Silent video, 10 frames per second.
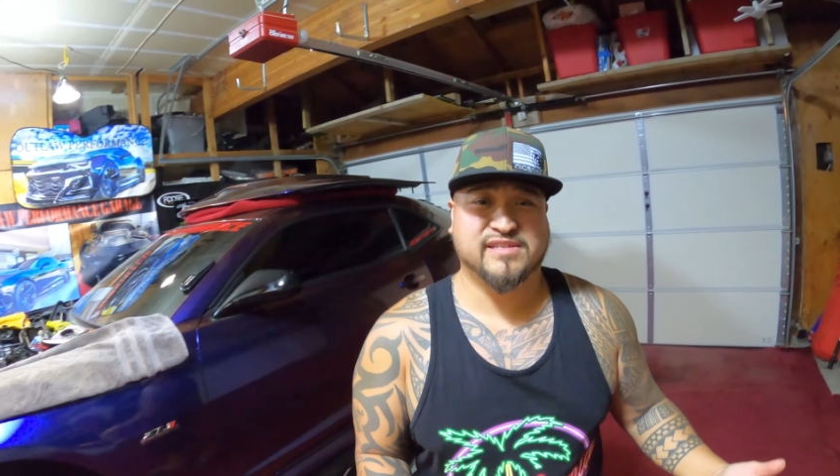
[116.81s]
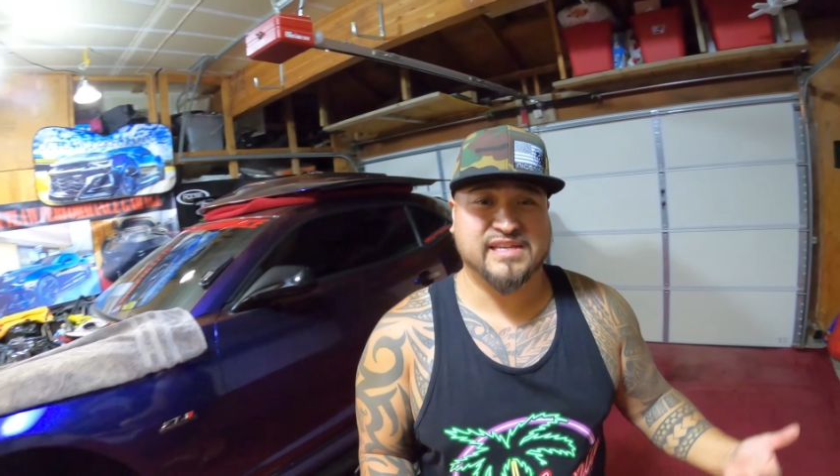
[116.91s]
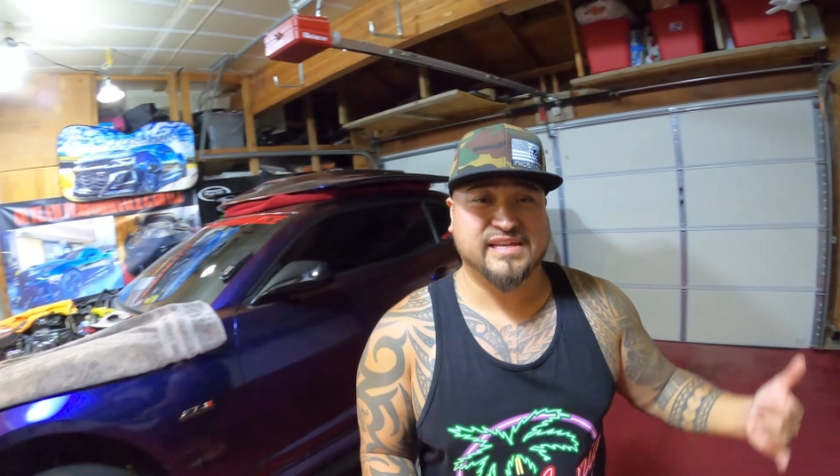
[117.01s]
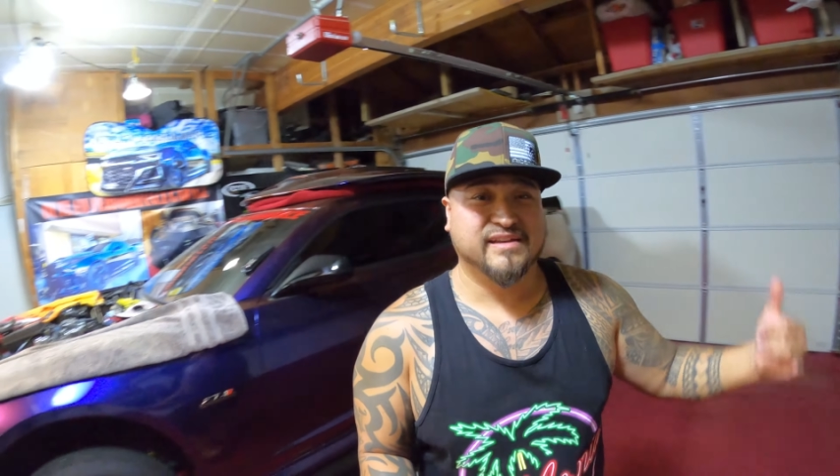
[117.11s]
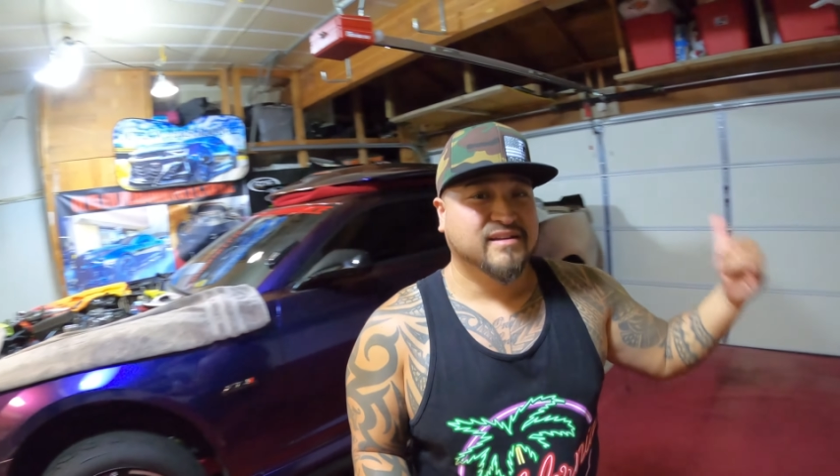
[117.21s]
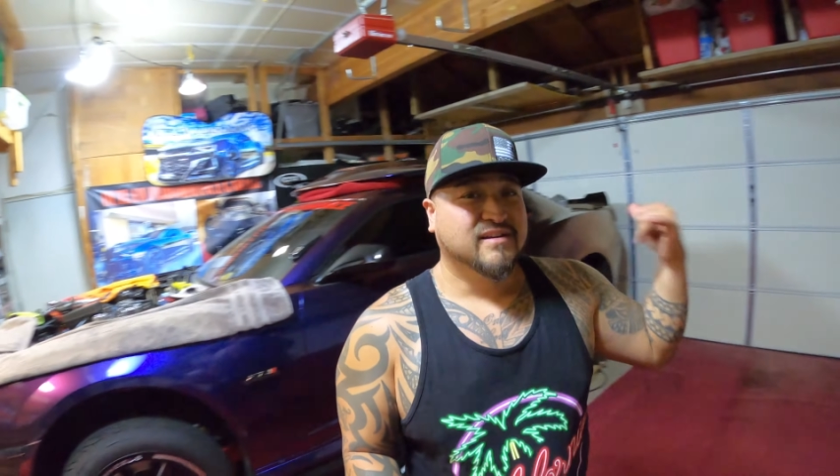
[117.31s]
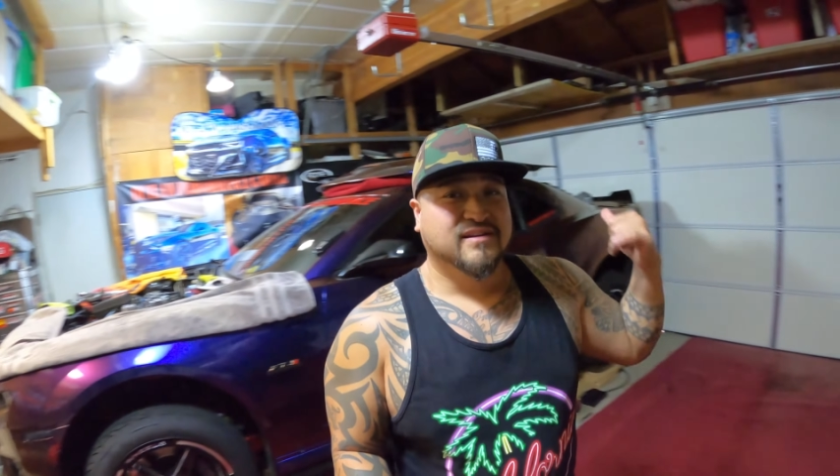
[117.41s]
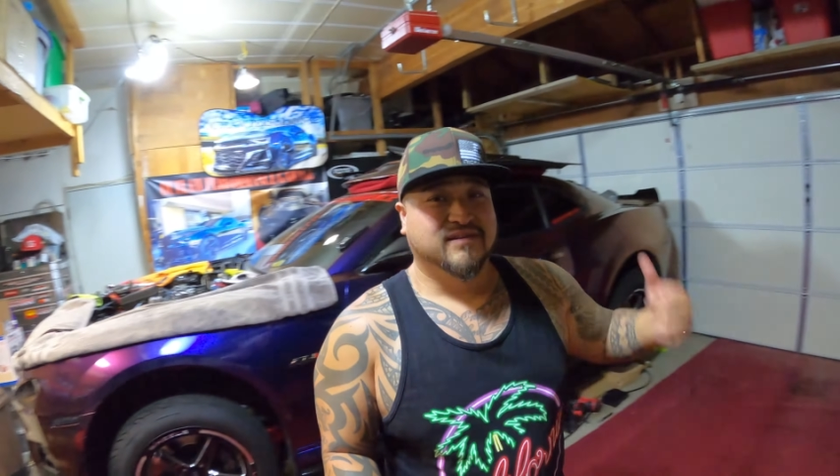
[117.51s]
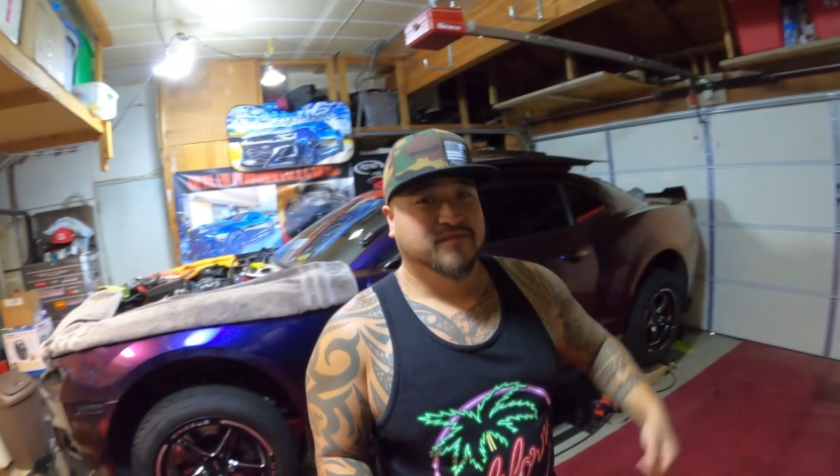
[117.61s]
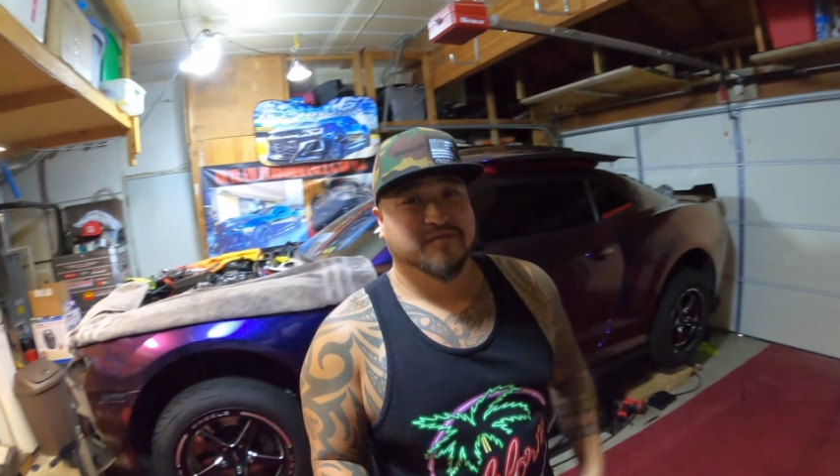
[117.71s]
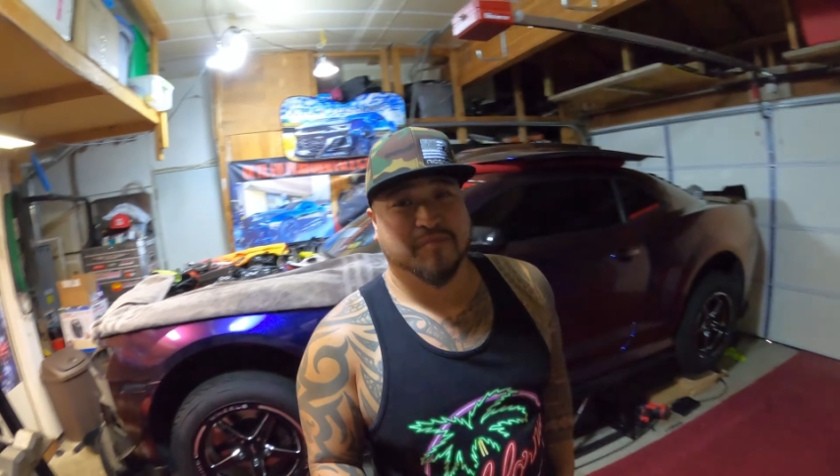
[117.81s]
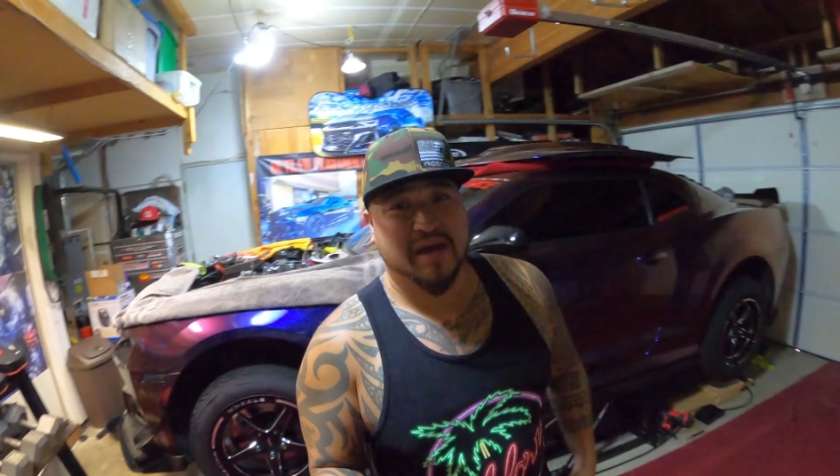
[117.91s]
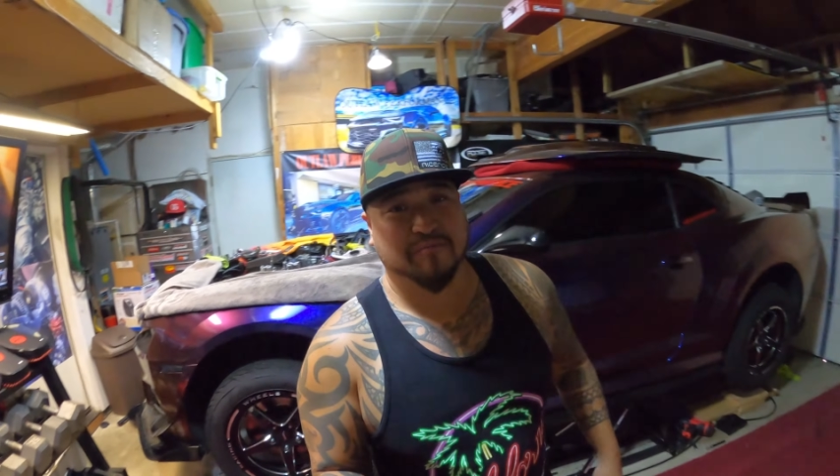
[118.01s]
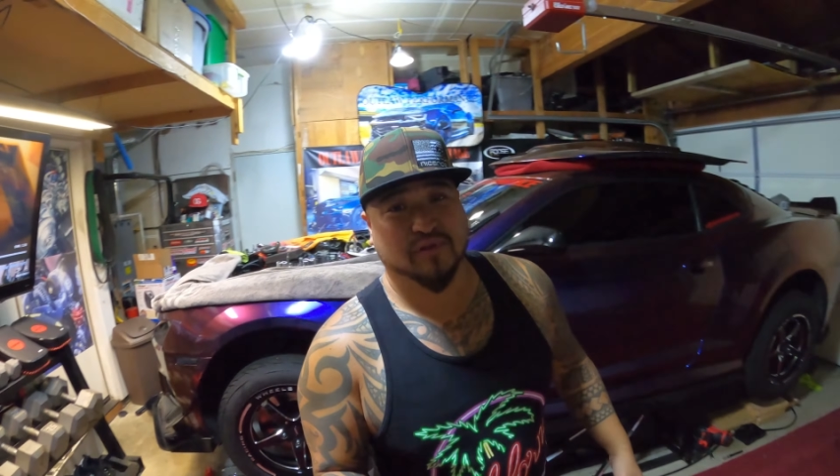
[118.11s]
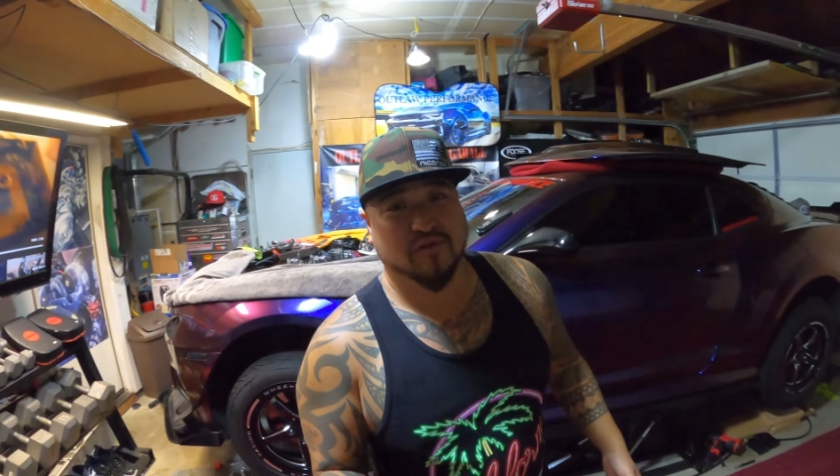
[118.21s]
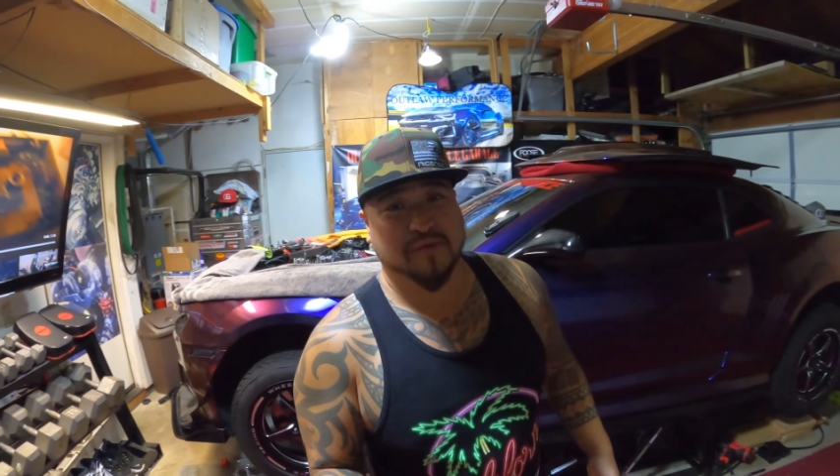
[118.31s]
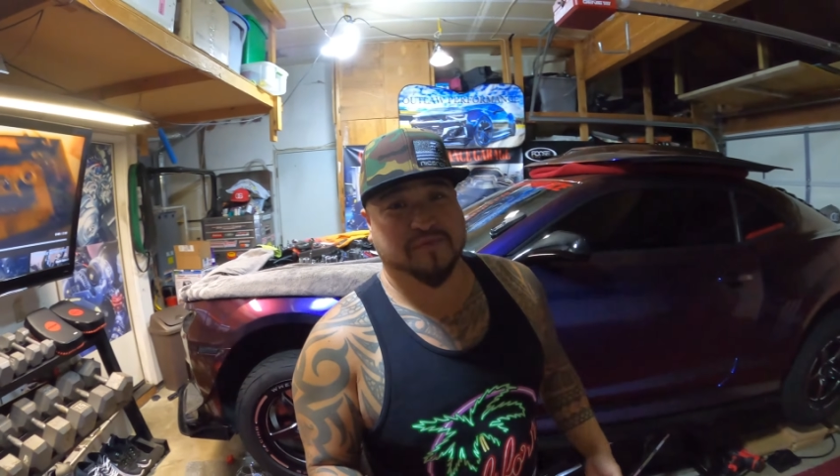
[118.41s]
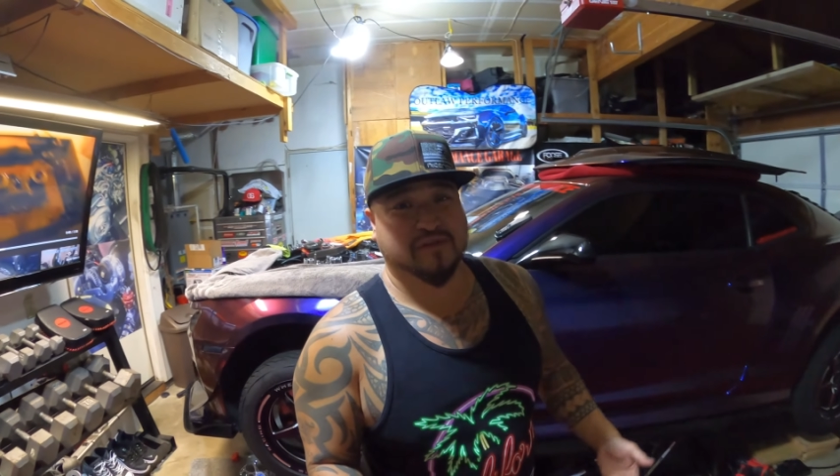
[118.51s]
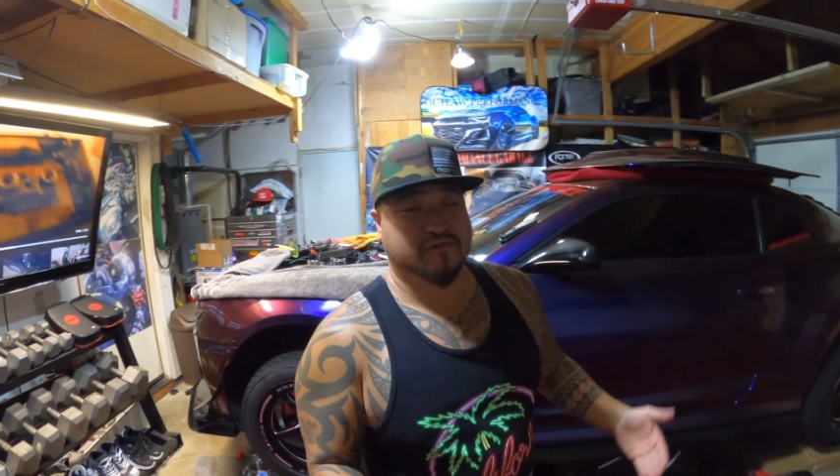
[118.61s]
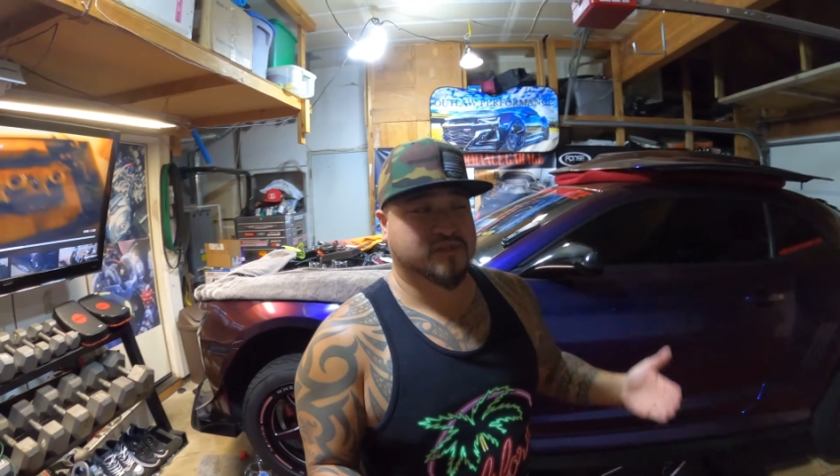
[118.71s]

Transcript: see, mine blew up too.